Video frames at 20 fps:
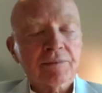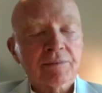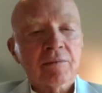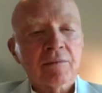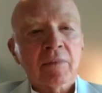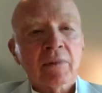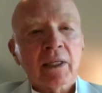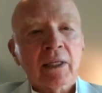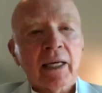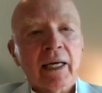
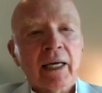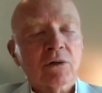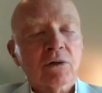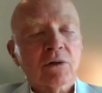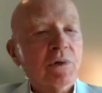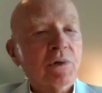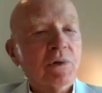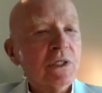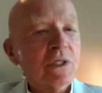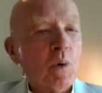And the reason
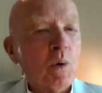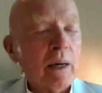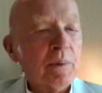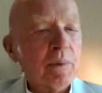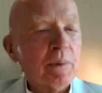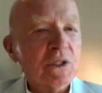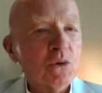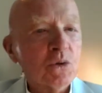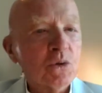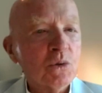why we do
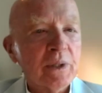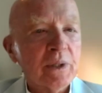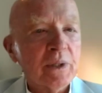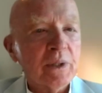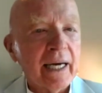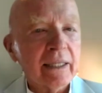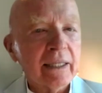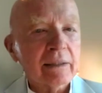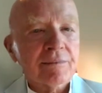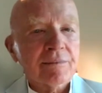that
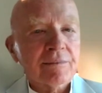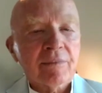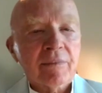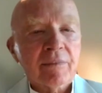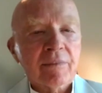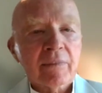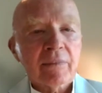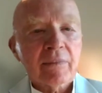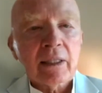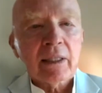
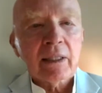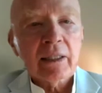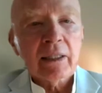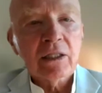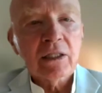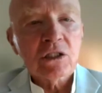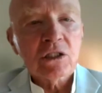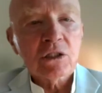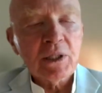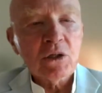is
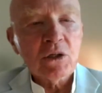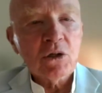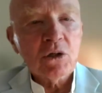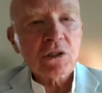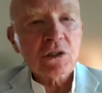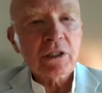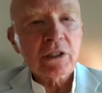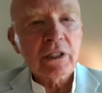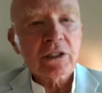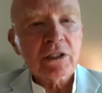because
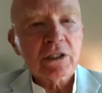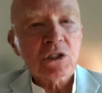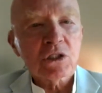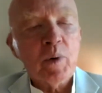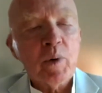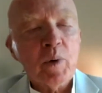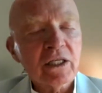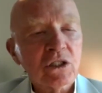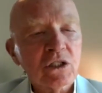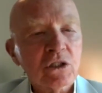it's a way
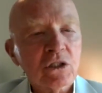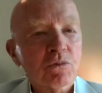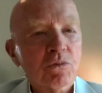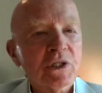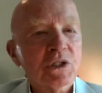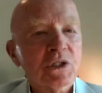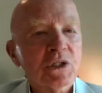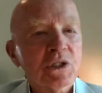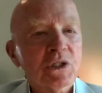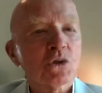to
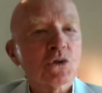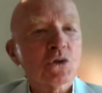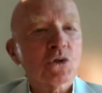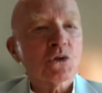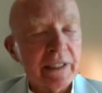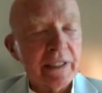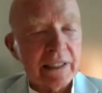reduce risk.